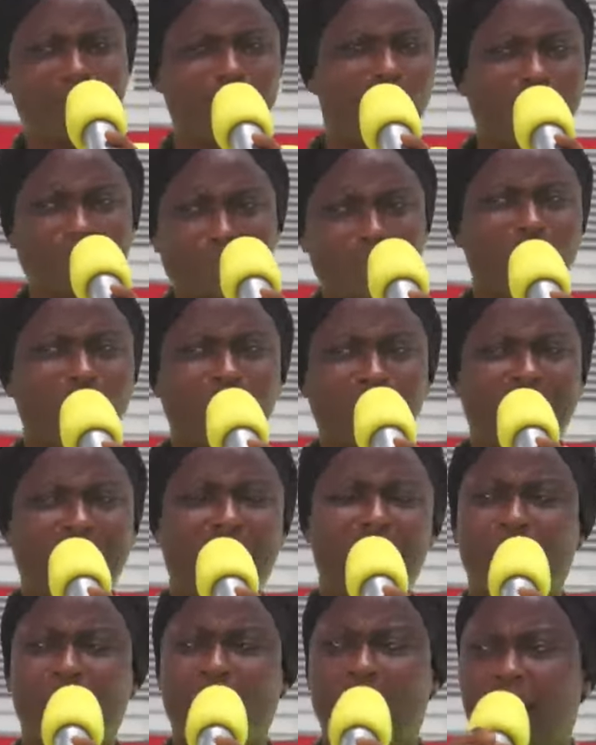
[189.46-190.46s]
just, just
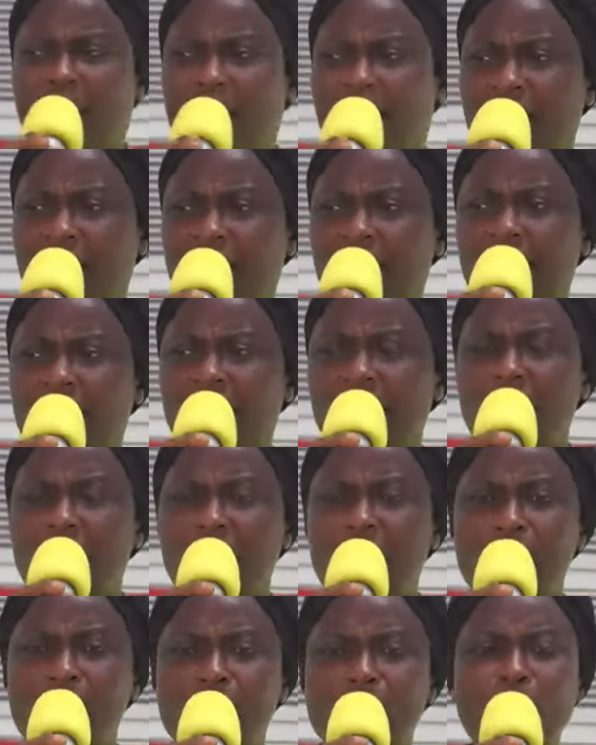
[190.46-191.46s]
regularly.
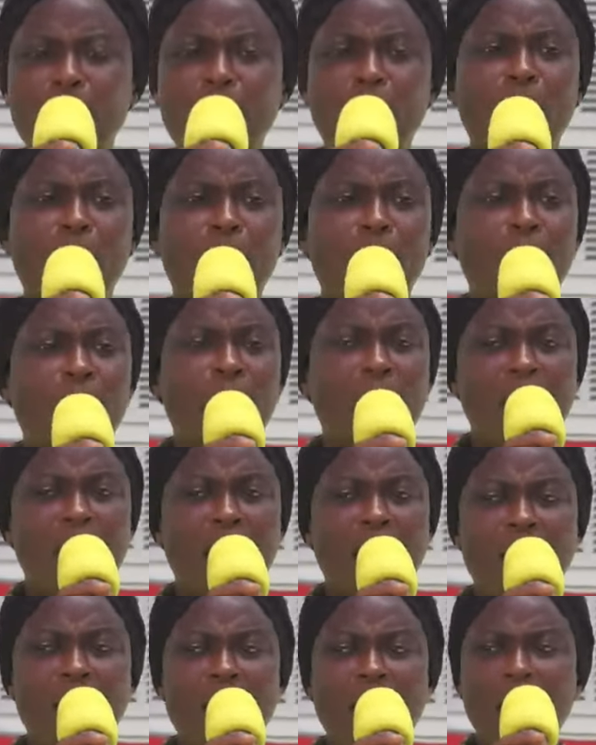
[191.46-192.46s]
So
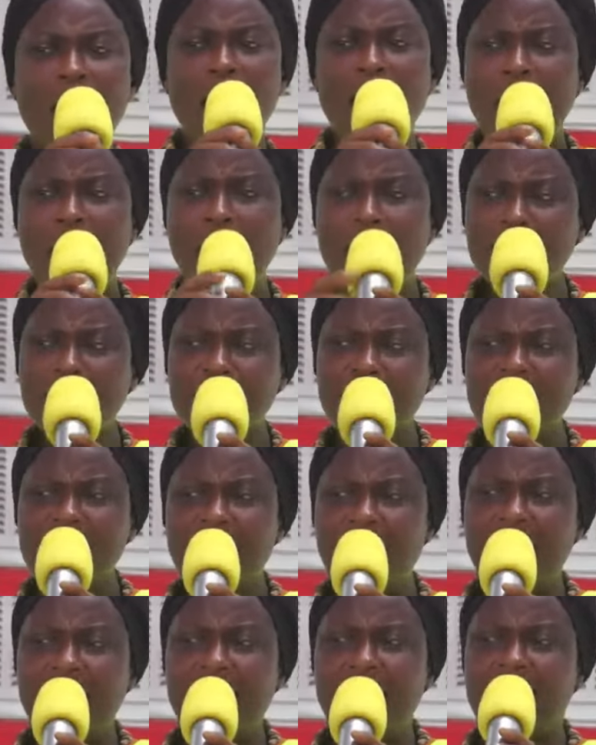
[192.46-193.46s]
after that
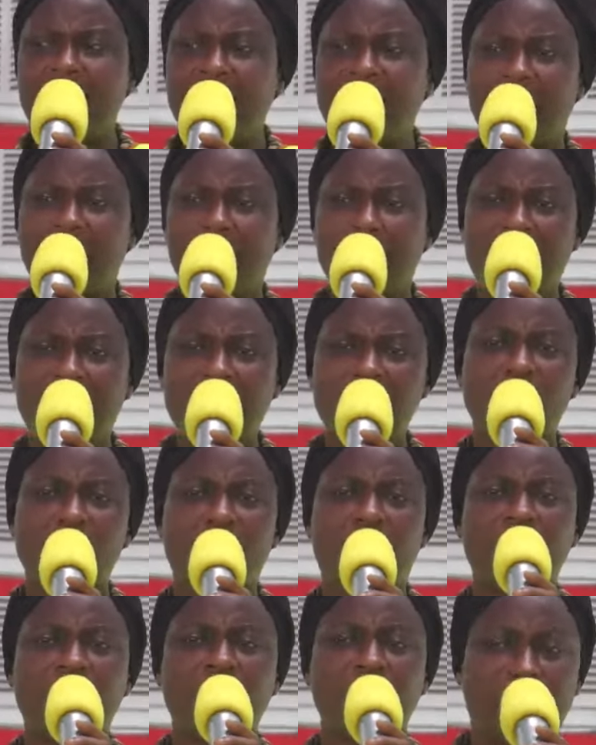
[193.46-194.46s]
night, I
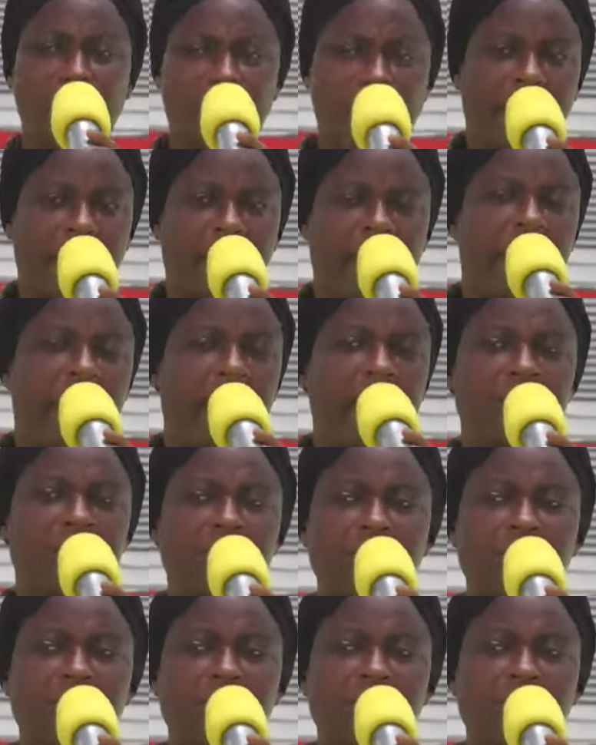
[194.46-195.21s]
mentioned my case.